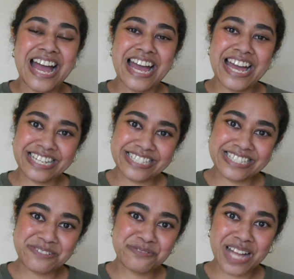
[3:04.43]

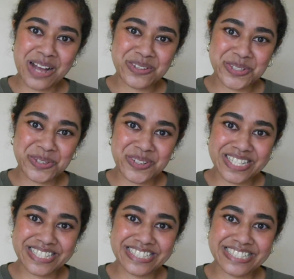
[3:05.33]
hexie flower
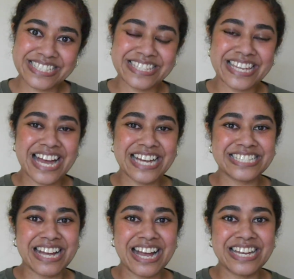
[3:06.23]
quilt
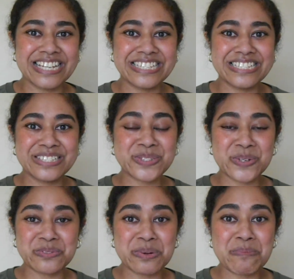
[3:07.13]
that I
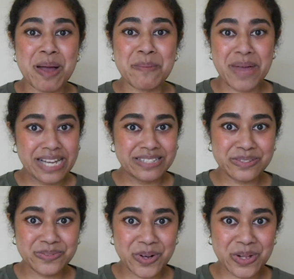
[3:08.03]
saw from
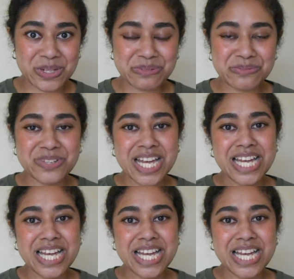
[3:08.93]
Amanda Rolfe.